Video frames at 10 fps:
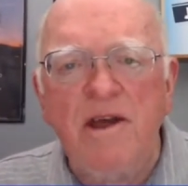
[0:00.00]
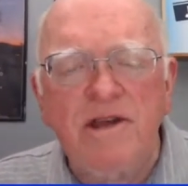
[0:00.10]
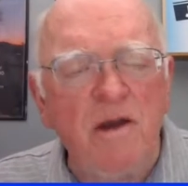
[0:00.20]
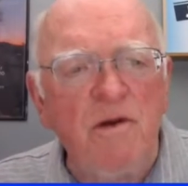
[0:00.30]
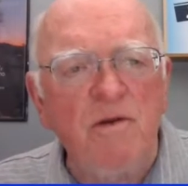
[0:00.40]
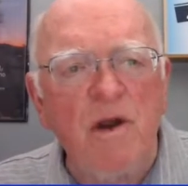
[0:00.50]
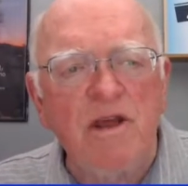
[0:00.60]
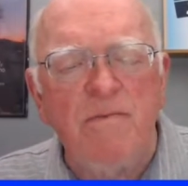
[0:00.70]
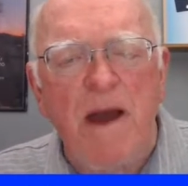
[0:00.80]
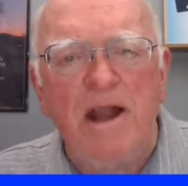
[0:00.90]
They'll say, "I wonder what
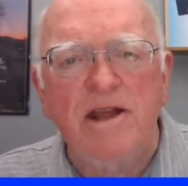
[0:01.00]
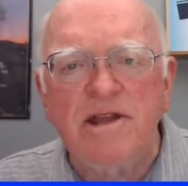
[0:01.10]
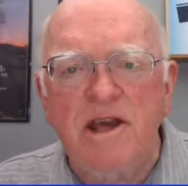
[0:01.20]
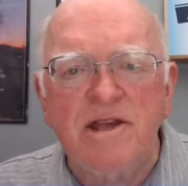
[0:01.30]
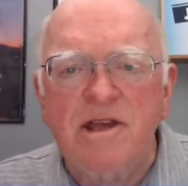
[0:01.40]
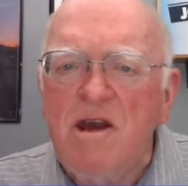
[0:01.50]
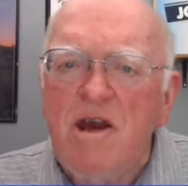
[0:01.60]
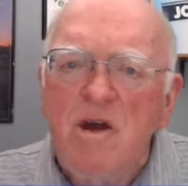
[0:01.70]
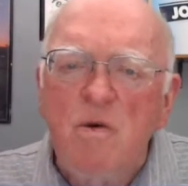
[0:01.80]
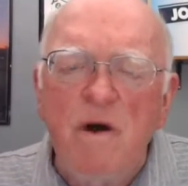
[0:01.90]
his balance is."
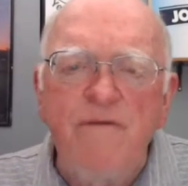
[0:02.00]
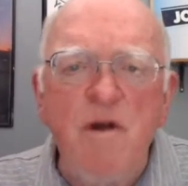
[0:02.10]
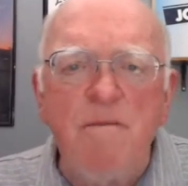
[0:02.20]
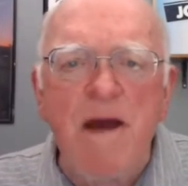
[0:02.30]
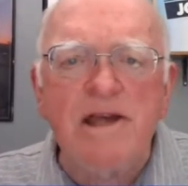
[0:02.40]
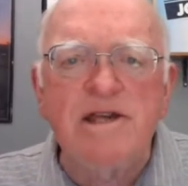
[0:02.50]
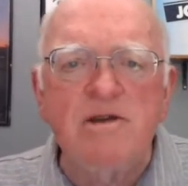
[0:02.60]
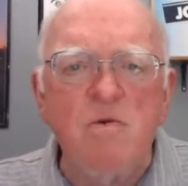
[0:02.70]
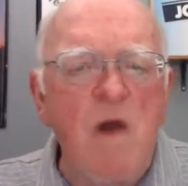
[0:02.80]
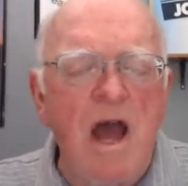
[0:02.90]
Well, if you're
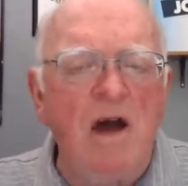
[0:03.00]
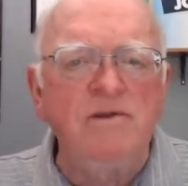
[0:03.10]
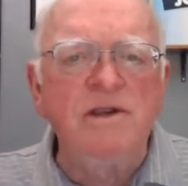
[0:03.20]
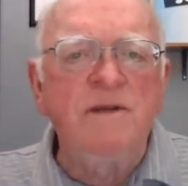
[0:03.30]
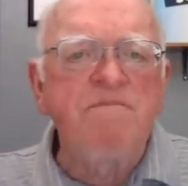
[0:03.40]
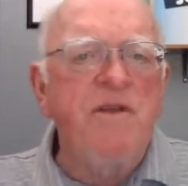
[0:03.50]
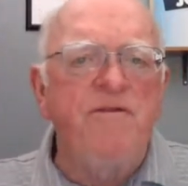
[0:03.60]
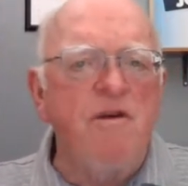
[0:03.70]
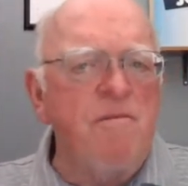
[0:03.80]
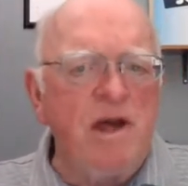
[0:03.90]
messing around,
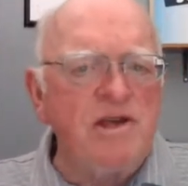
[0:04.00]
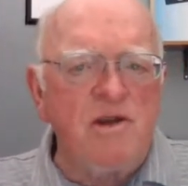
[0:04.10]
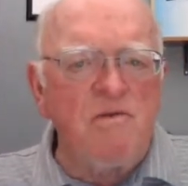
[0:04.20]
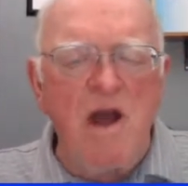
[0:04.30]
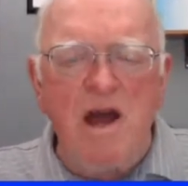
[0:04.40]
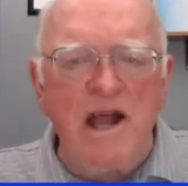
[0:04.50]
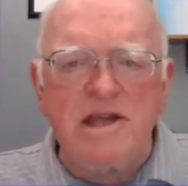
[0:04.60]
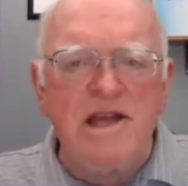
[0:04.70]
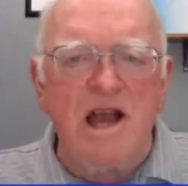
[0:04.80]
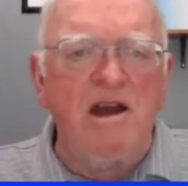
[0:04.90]

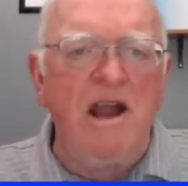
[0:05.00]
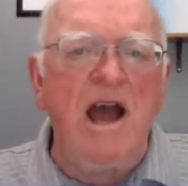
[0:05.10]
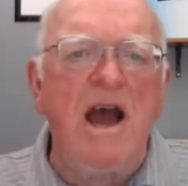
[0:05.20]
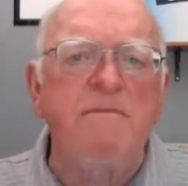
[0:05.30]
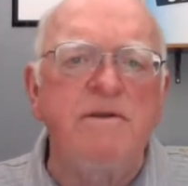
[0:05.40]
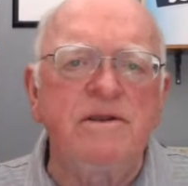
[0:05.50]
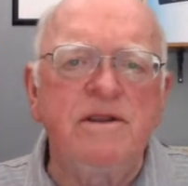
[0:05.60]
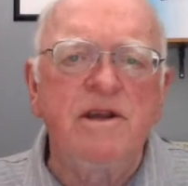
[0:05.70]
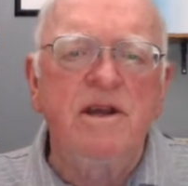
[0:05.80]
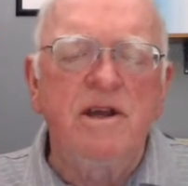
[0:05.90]
that's not going to happen.
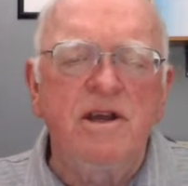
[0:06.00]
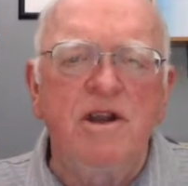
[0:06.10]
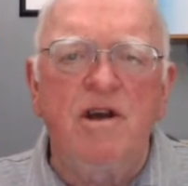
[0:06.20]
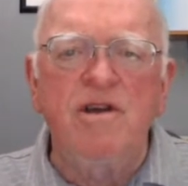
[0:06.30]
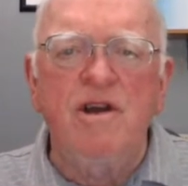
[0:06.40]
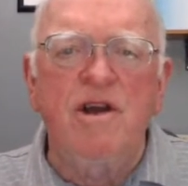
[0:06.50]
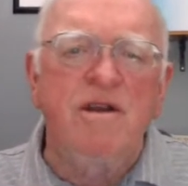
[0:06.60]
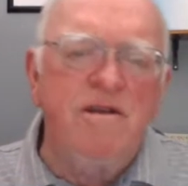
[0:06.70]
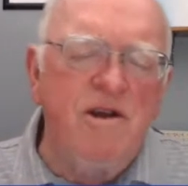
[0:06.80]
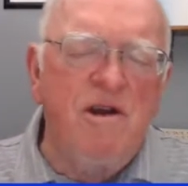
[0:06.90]
And
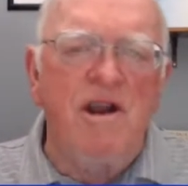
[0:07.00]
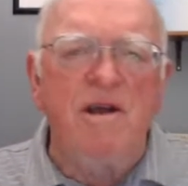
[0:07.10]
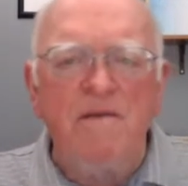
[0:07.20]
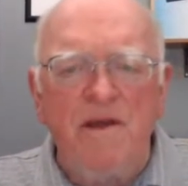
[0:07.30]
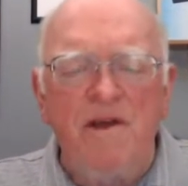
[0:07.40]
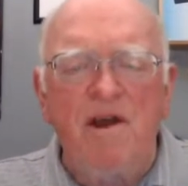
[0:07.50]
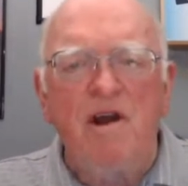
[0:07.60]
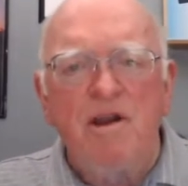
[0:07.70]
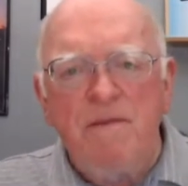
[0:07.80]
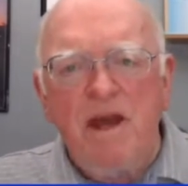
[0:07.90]
they're
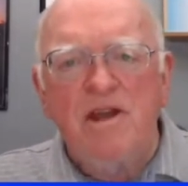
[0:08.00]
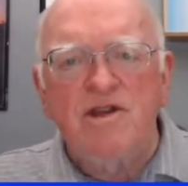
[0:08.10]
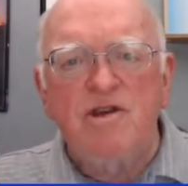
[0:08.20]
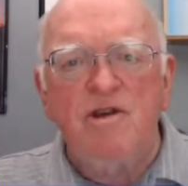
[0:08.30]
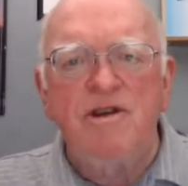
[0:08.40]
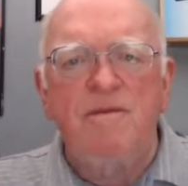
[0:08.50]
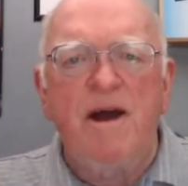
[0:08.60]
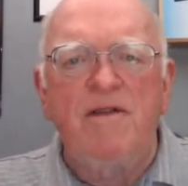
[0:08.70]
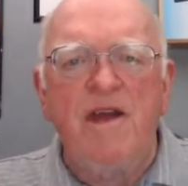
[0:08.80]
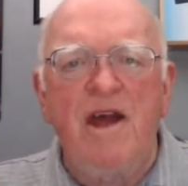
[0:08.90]
going to be concerned
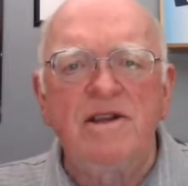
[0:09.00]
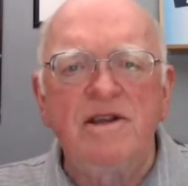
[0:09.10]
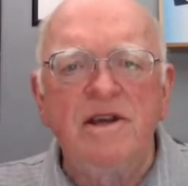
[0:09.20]
about that.